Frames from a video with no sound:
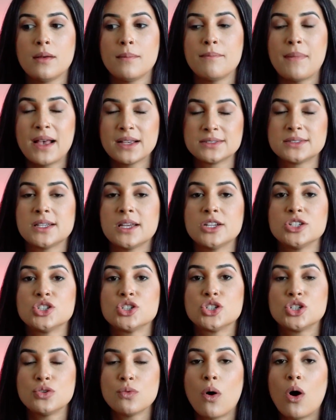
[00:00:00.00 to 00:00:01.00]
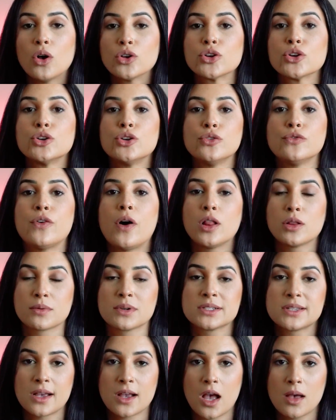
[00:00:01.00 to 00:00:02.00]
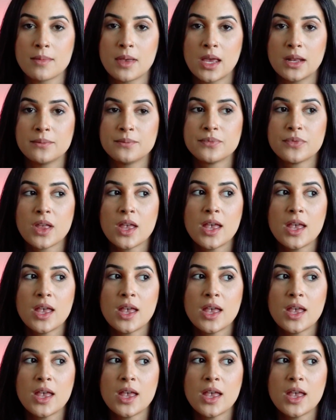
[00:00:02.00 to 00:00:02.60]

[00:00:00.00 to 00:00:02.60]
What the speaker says: message to all your new followers that come in.